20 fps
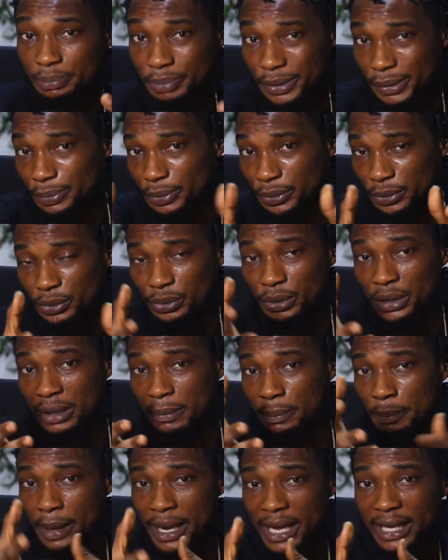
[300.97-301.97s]
people
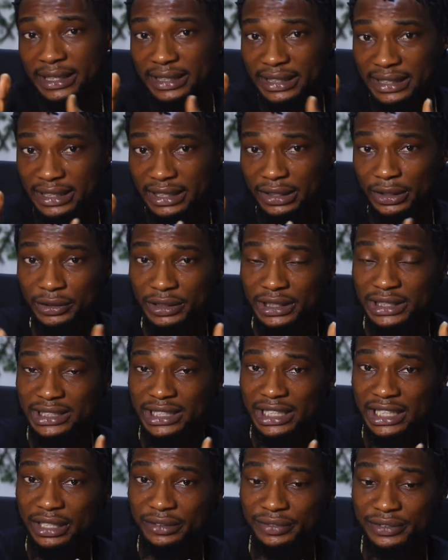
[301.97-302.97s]
buying in on these
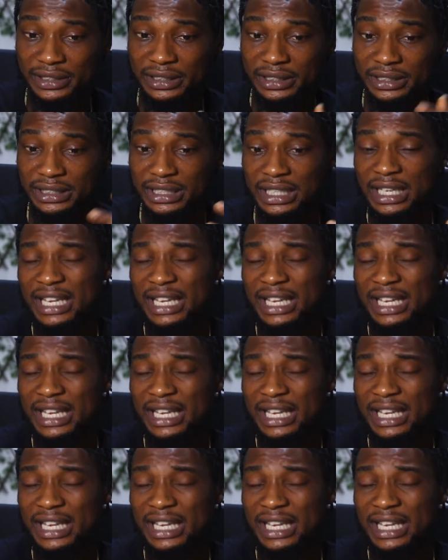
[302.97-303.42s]
NFTs,